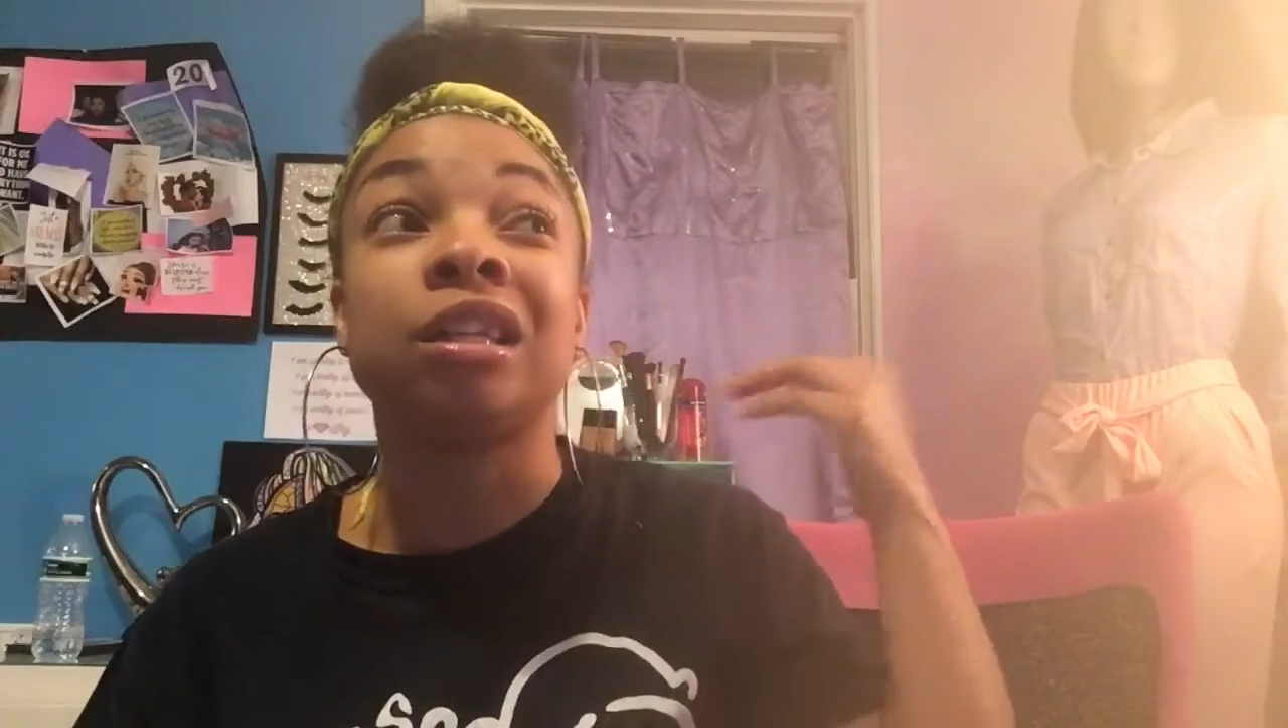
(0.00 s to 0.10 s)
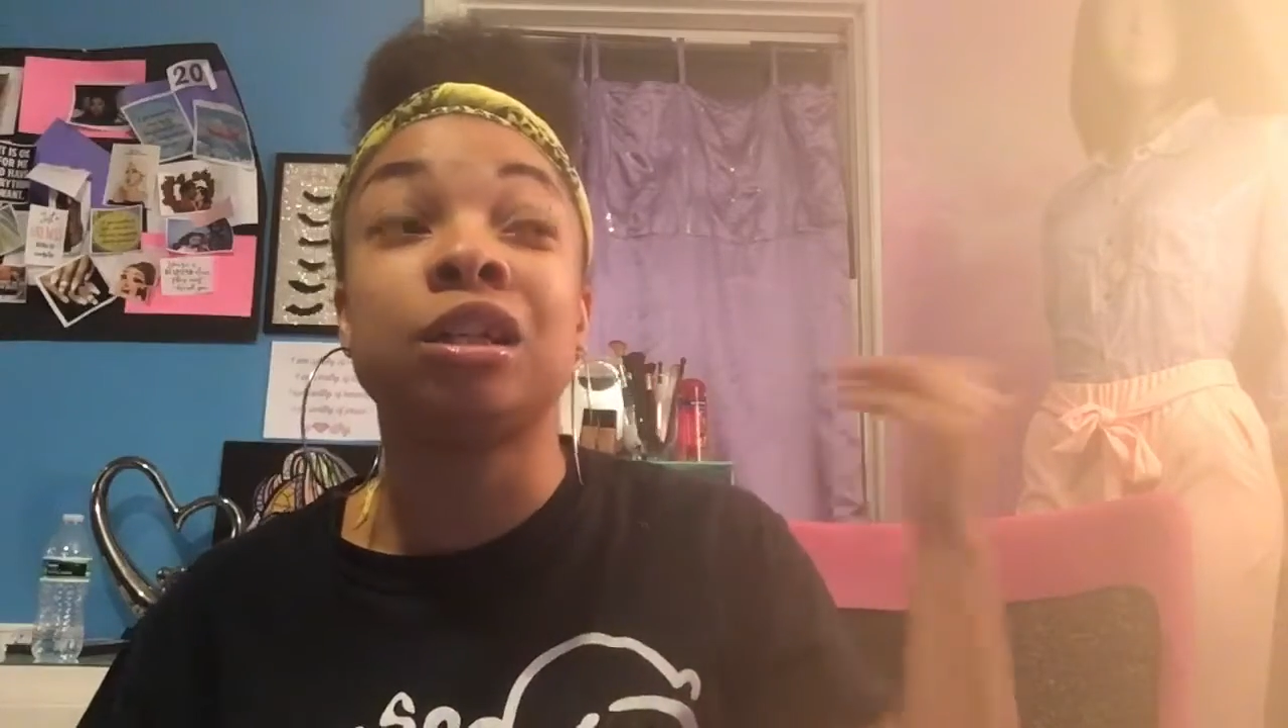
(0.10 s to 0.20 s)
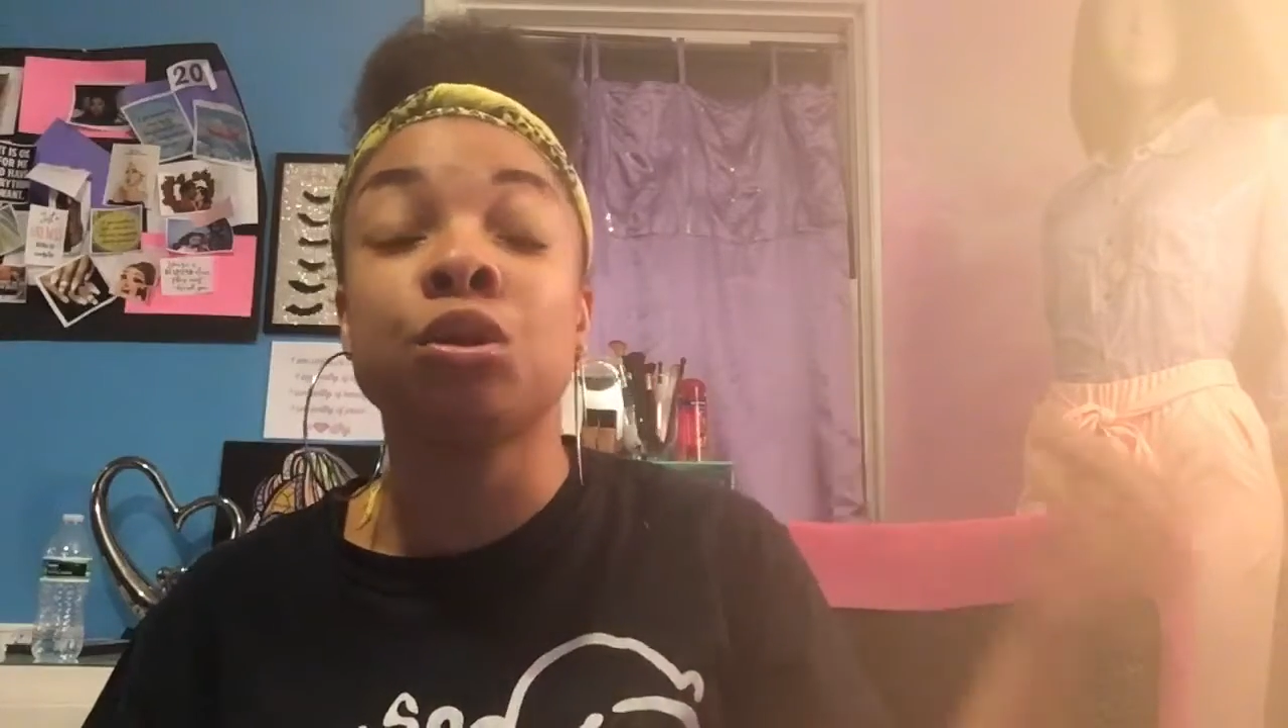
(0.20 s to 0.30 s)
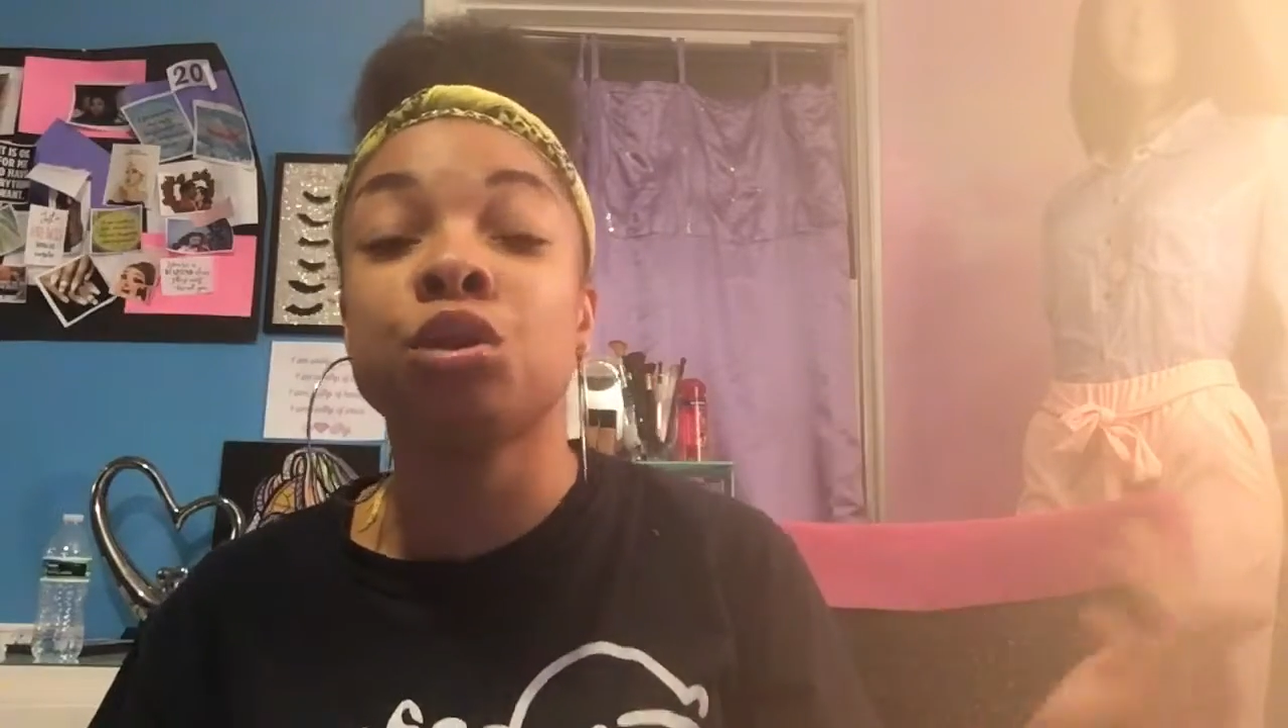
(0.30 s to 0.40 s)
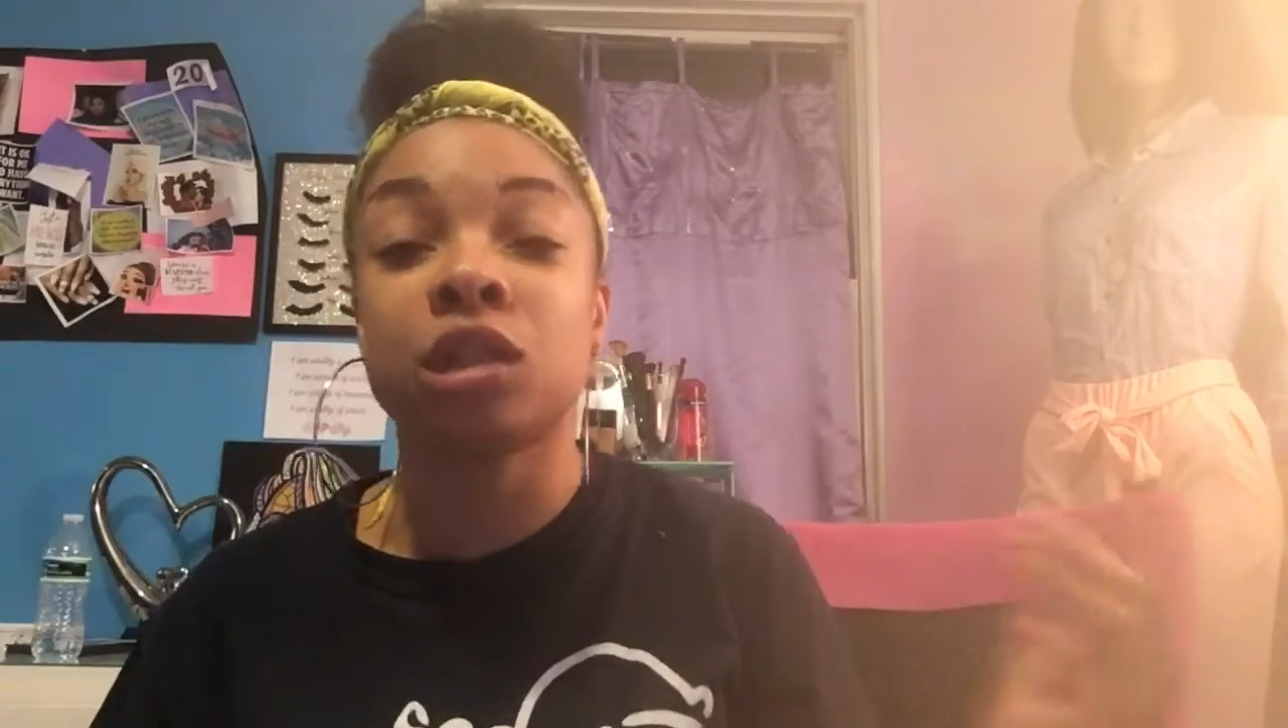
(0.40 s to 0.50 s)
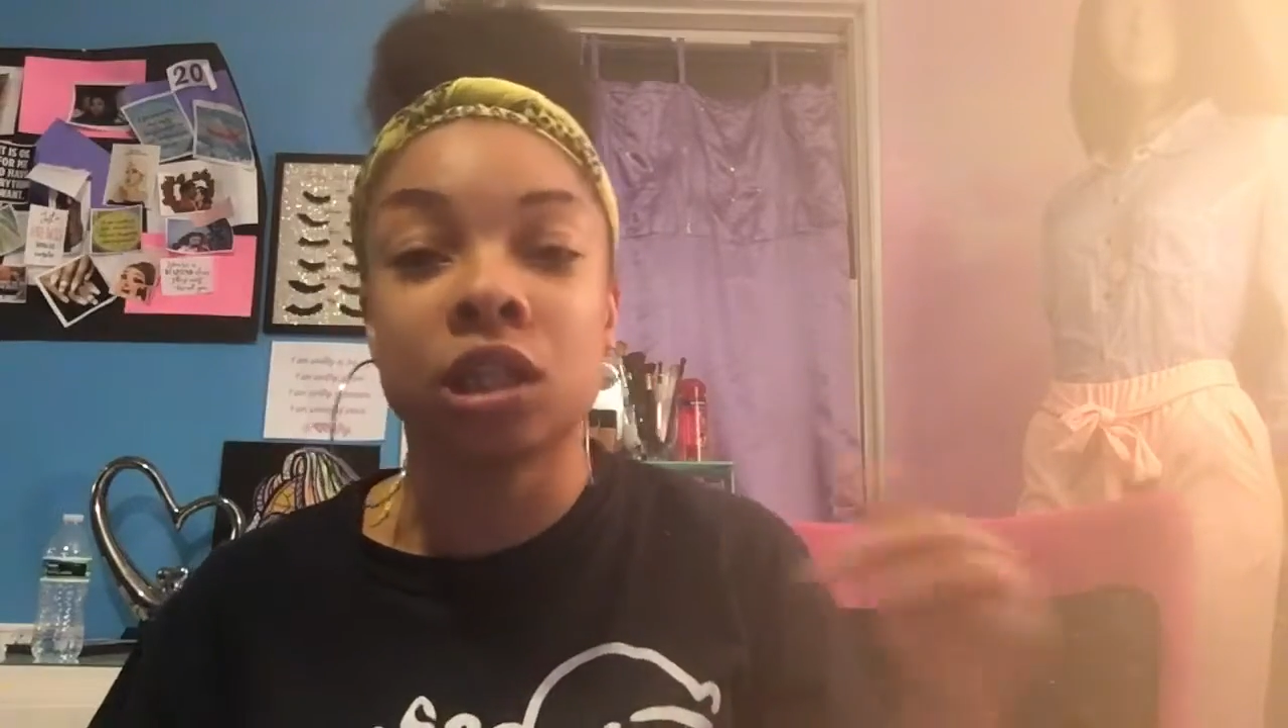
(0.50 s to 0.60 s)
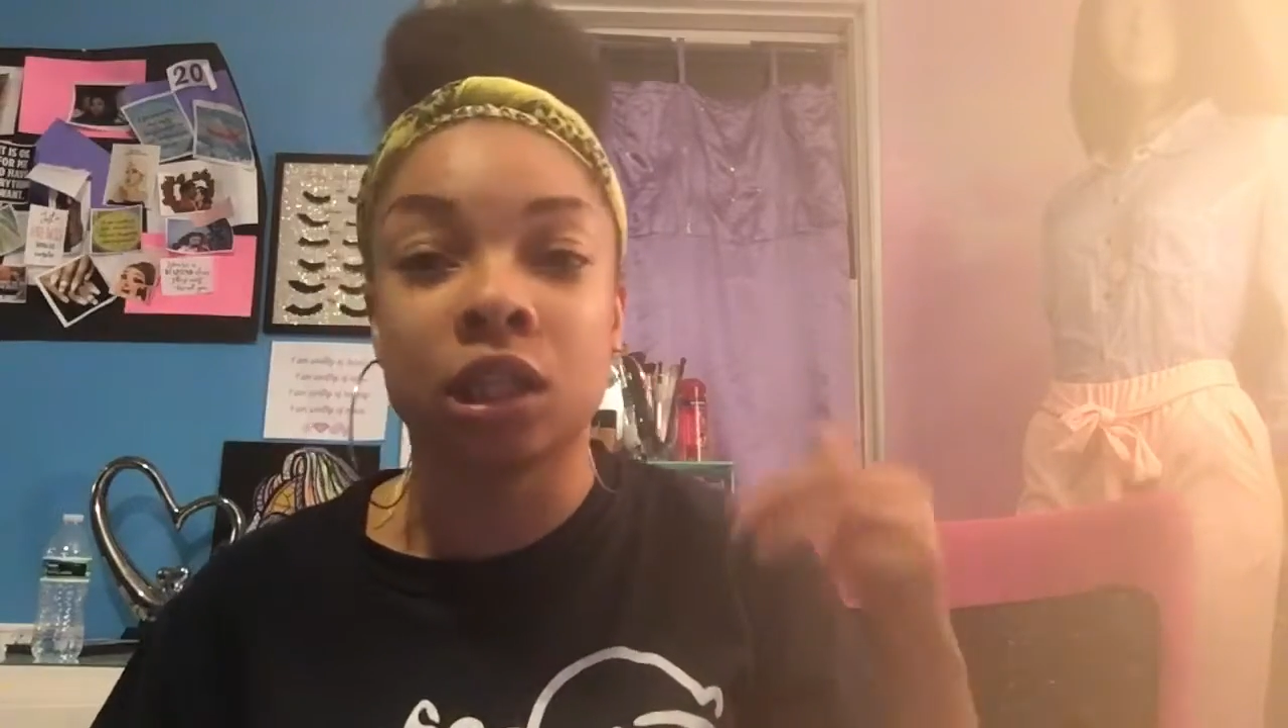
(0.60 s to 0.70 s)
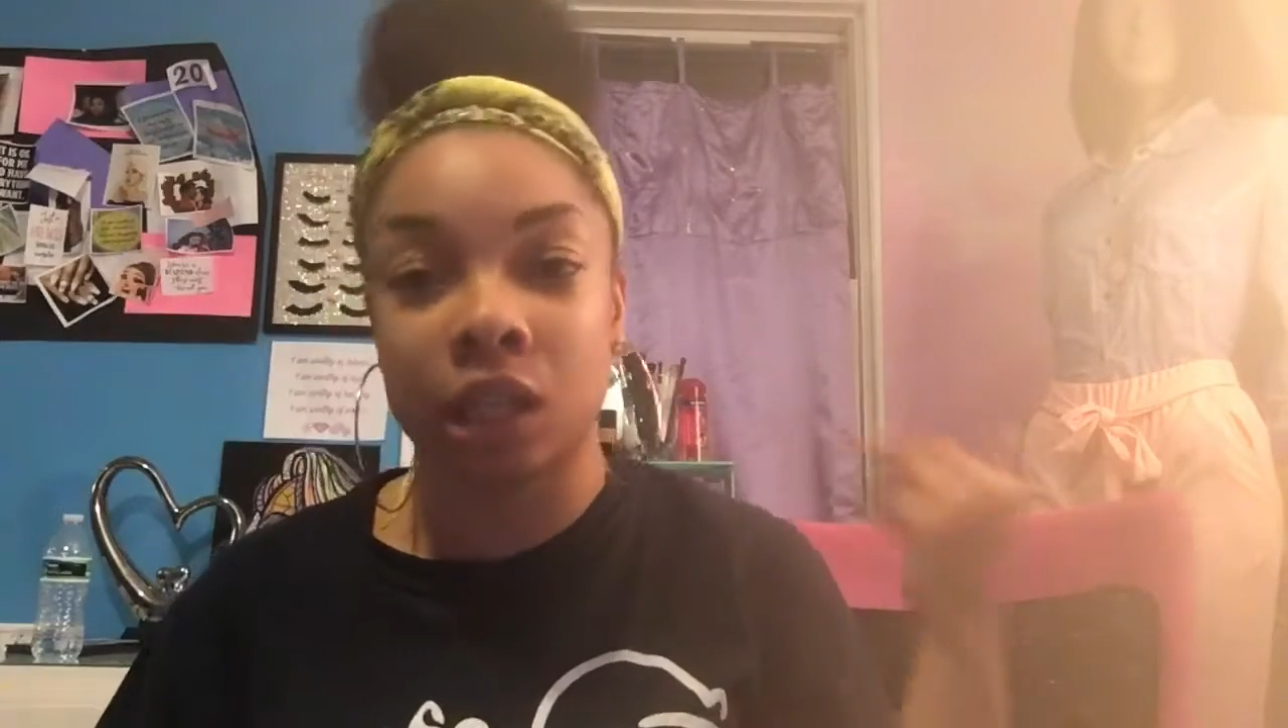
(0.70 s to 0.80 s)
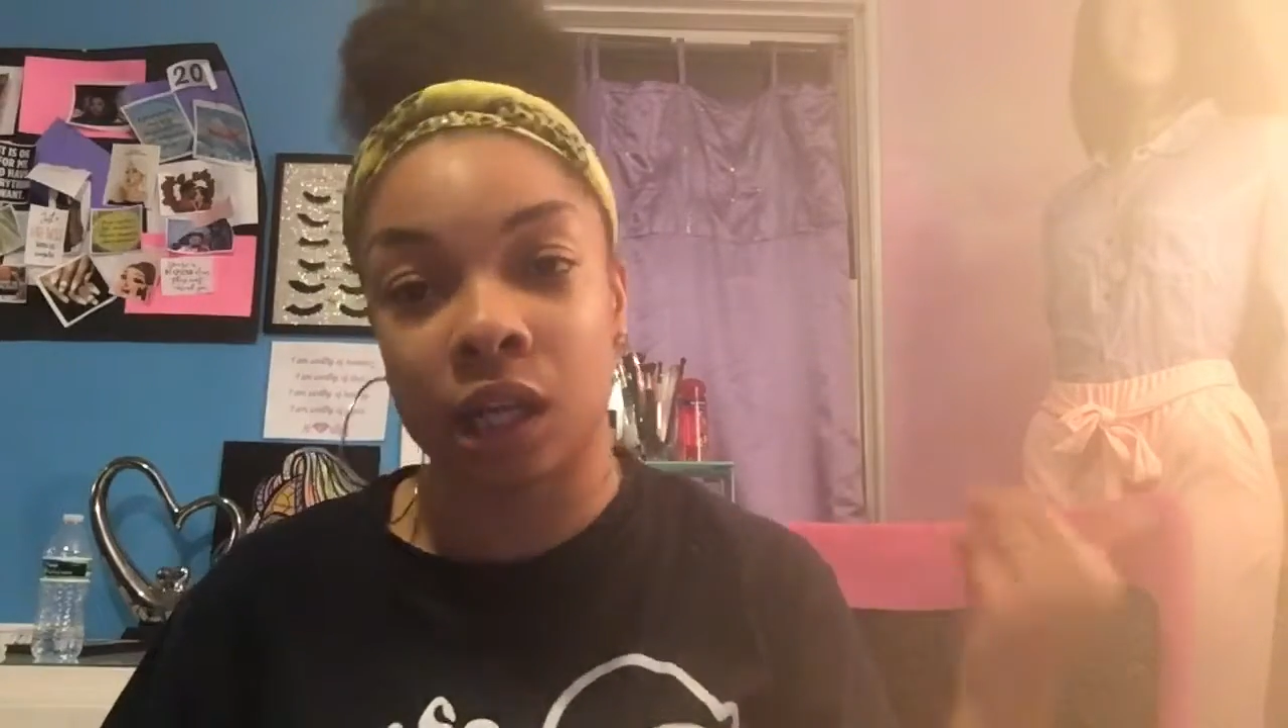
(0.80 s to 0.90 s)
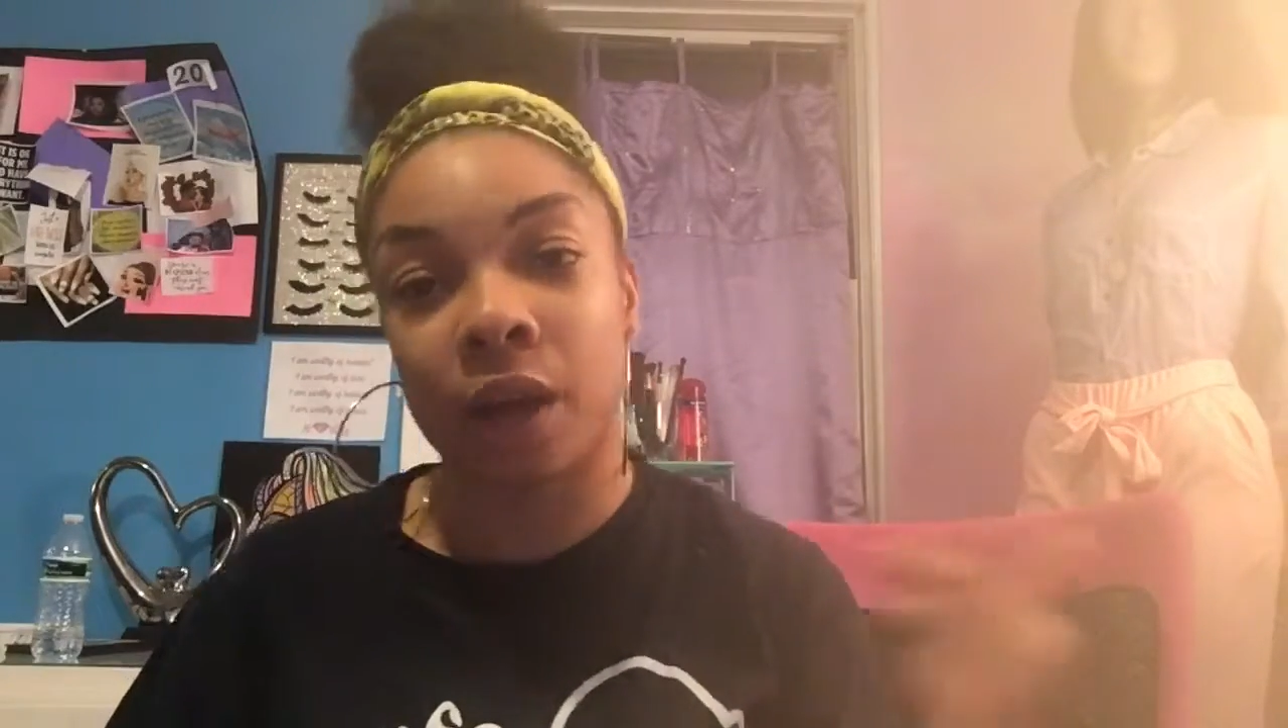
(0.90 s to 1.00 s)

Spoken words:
used to think